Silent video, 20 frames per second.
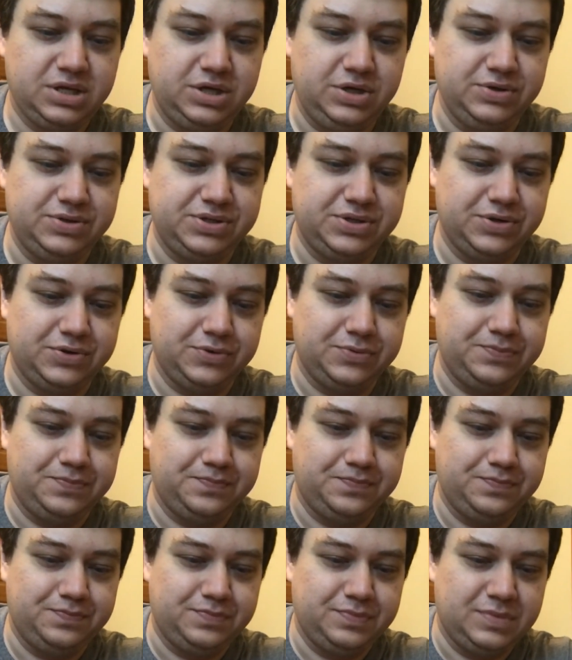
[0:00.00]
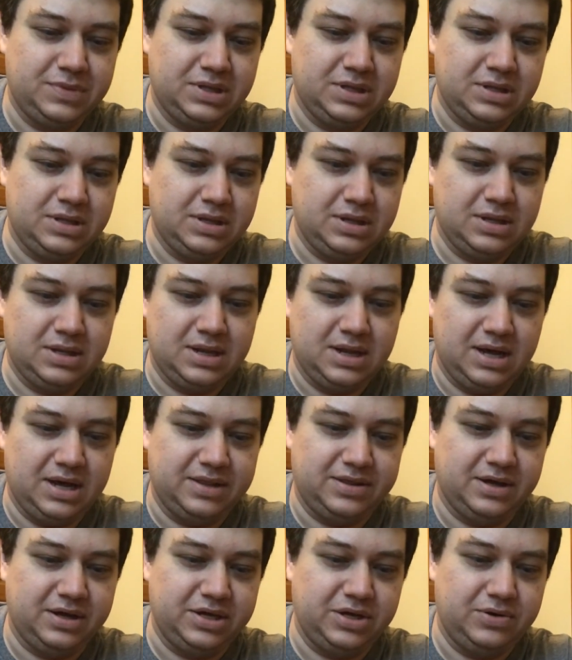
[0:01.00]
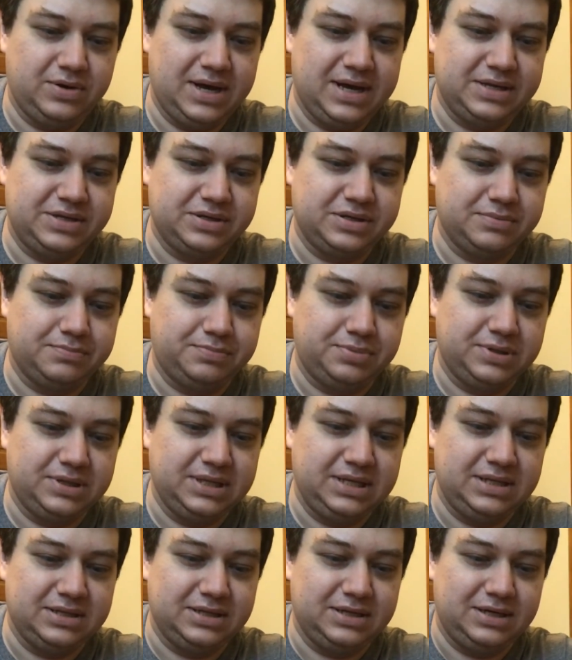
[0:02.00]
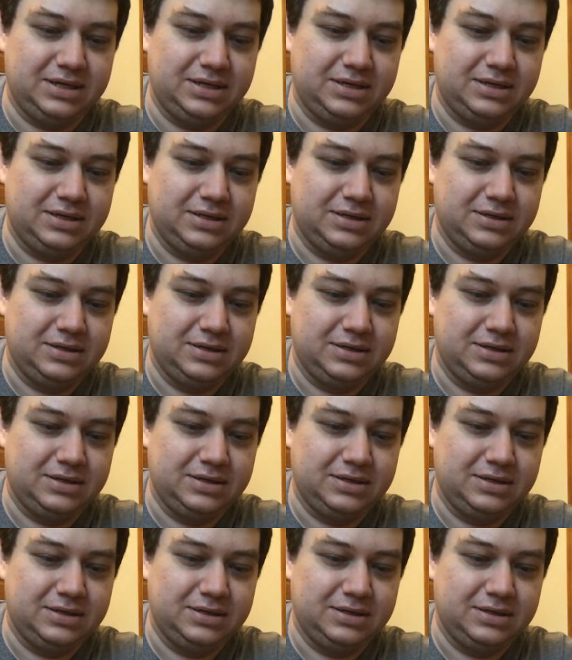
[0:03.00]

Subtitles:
Used to, I thought you had to completely